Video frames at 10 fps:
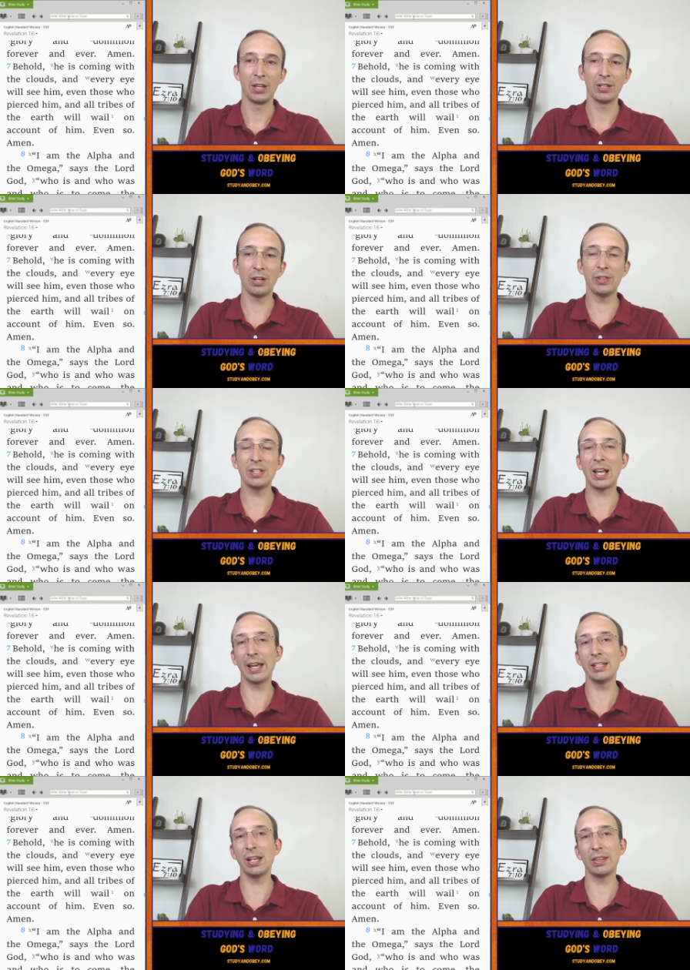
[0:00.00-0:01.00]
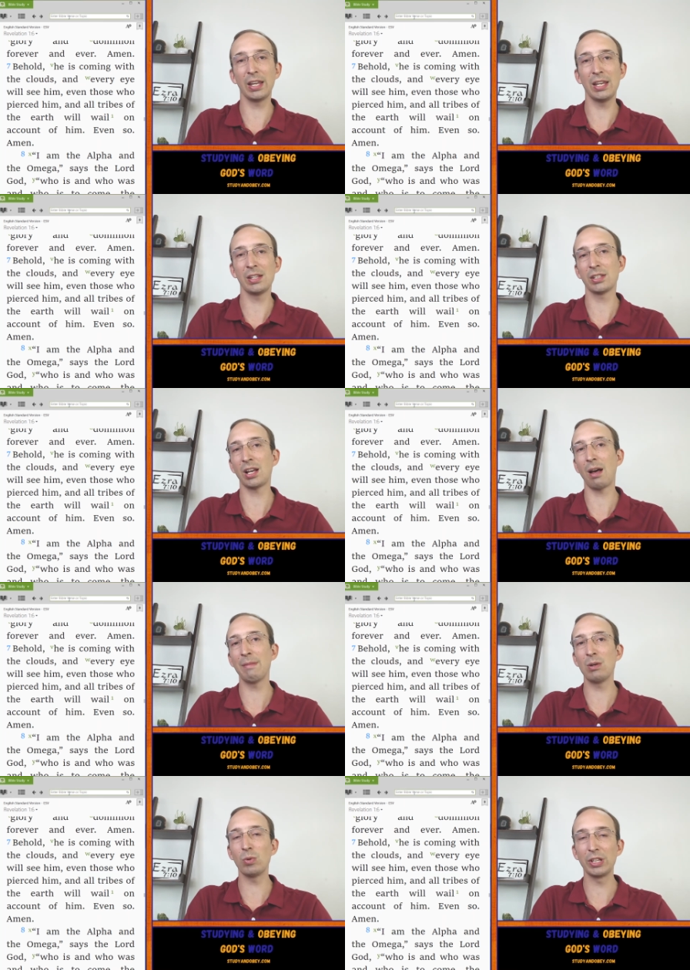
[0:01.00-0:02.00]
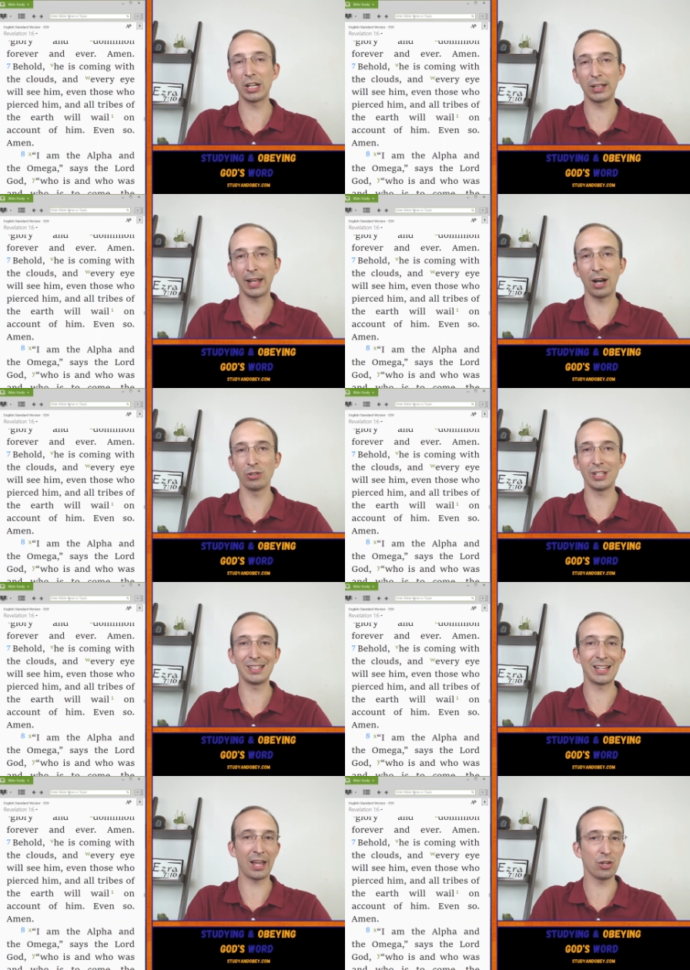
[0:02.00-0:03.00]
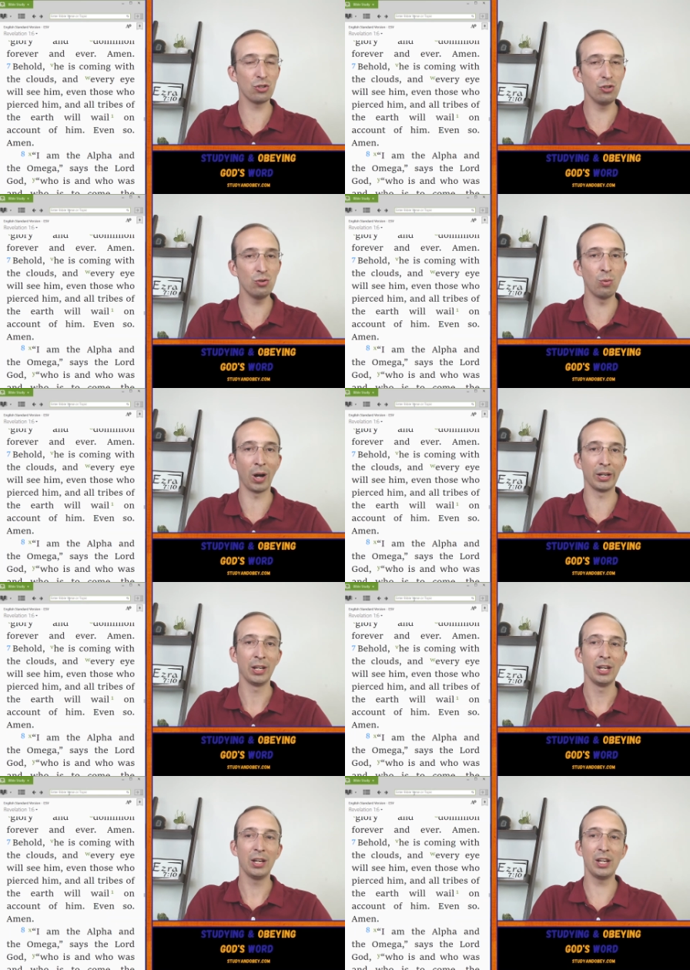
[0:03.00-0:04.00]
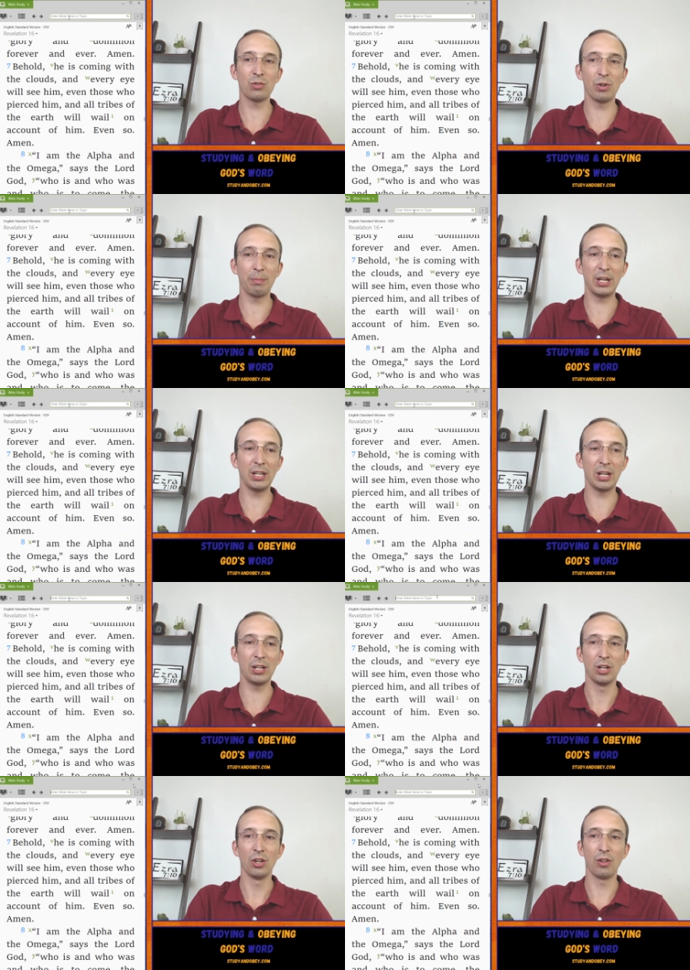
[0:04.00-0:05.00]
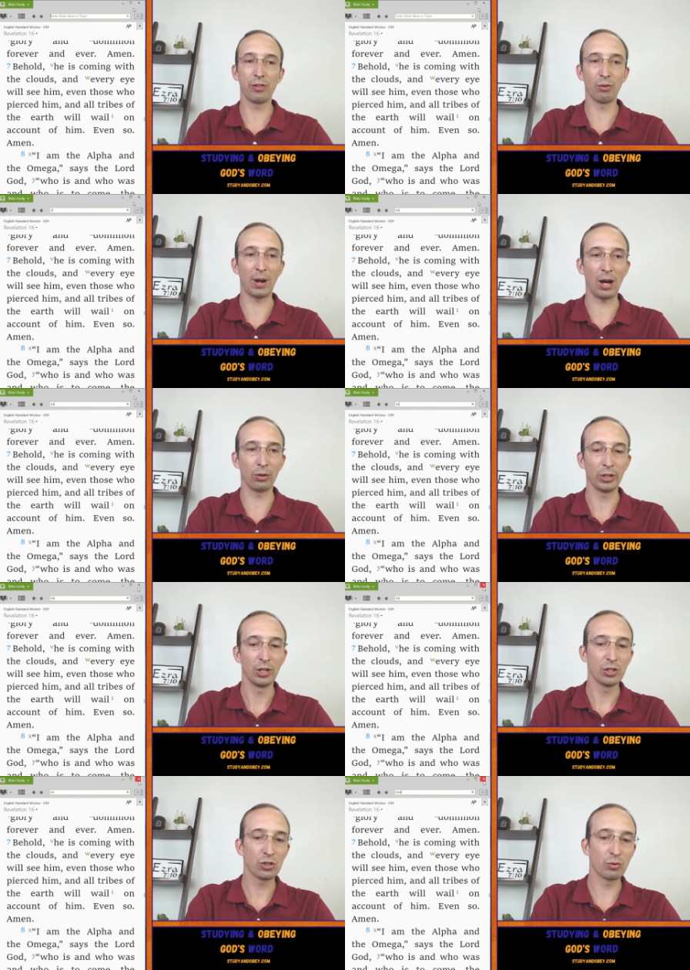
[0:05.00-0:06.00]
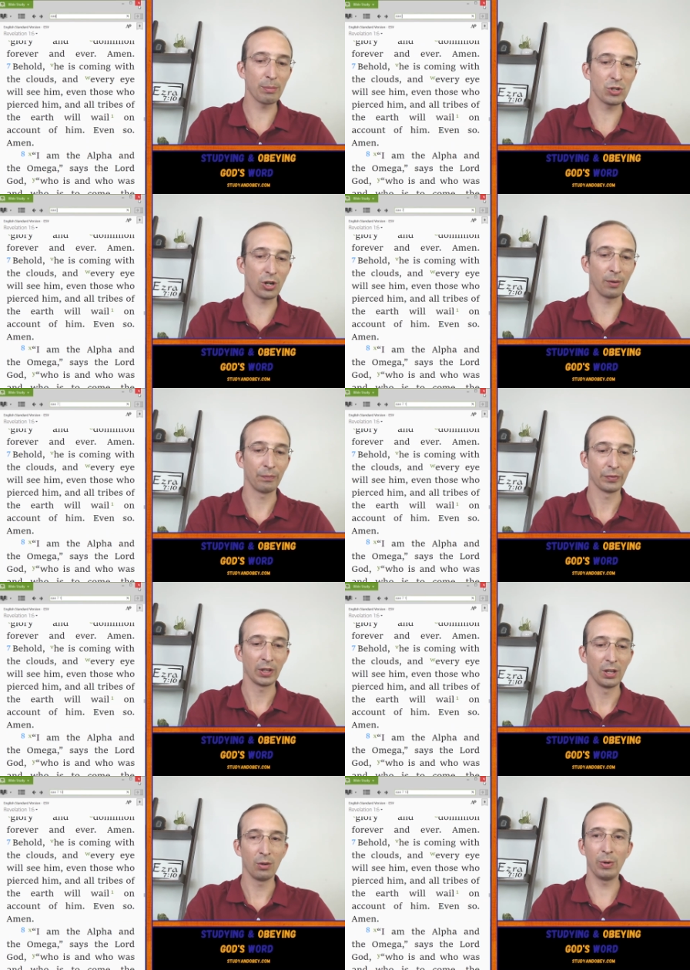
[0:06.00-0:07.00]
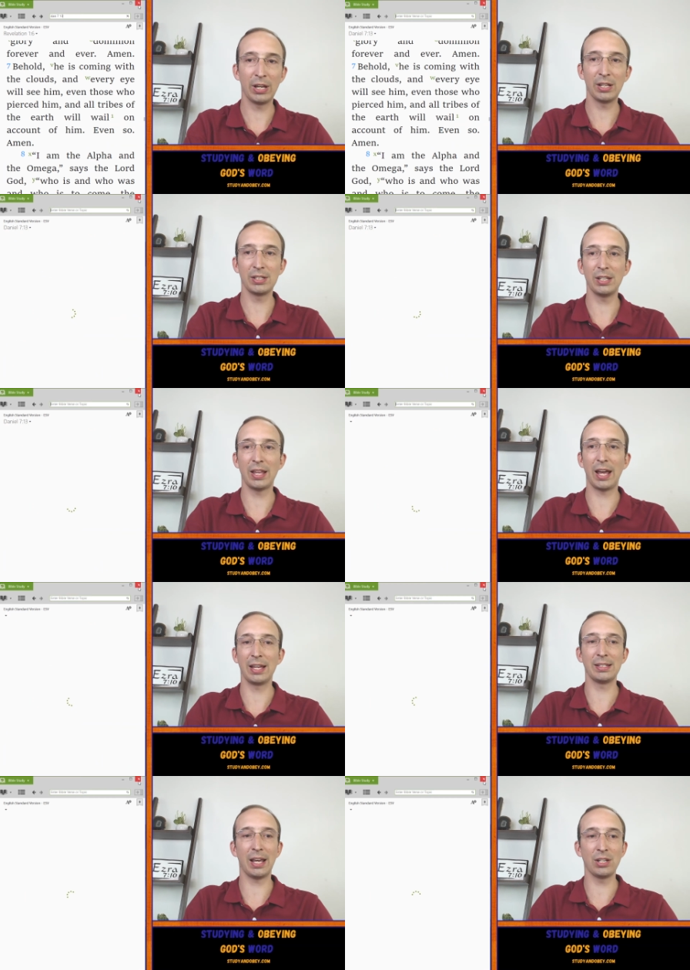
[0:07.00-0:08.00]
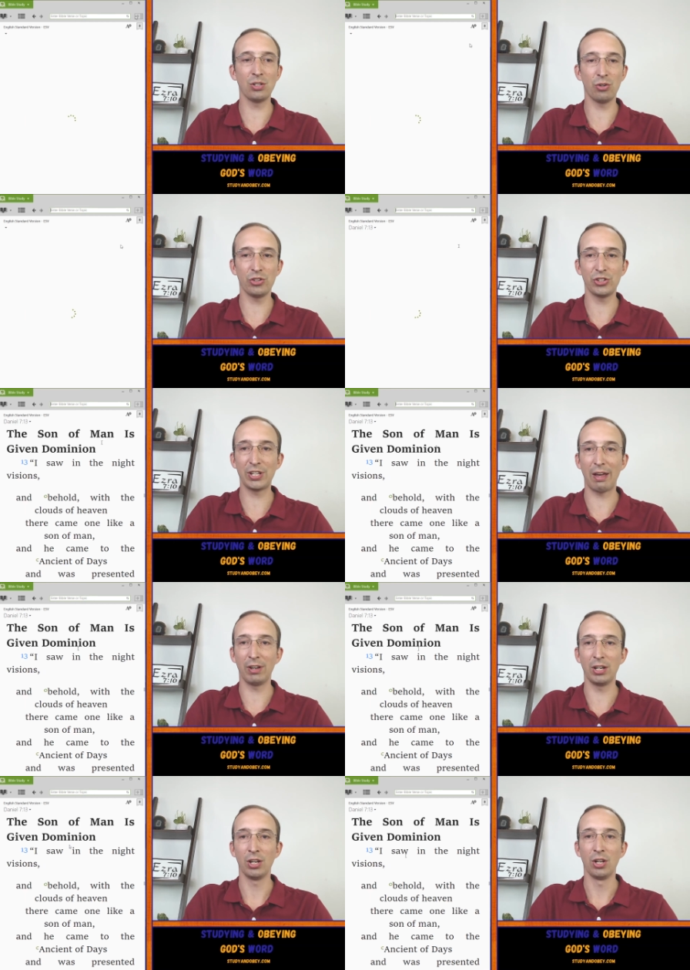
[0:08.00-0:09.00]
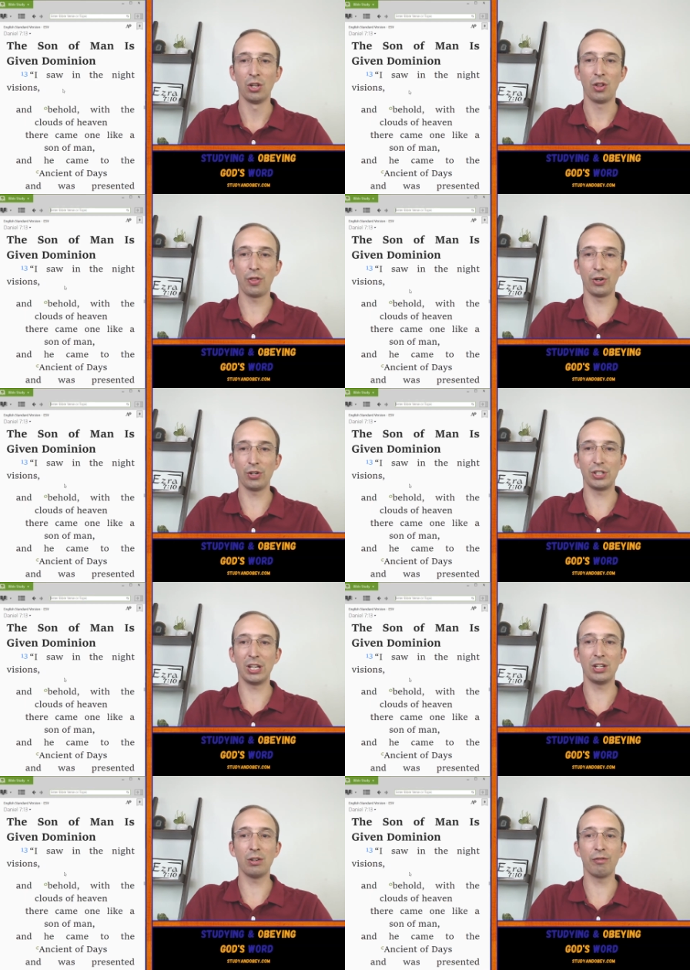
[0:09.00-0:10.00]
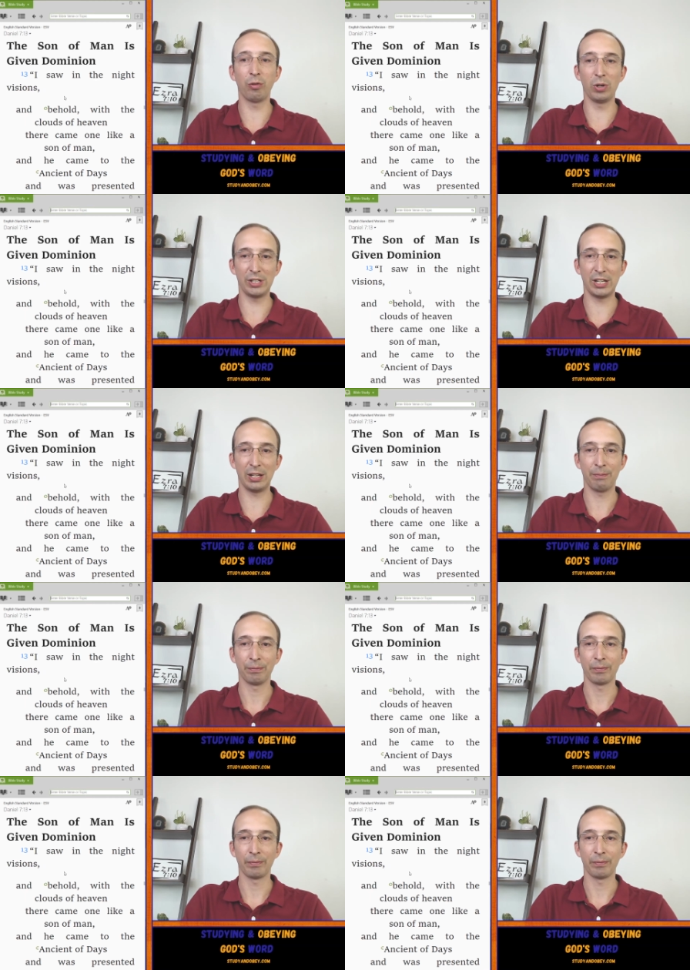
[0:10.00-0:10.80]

Now, this idea that he is coming with the clouds is not a new one, it's repeated throughout Scripture. We can see that in Daniel 7 13 and 14.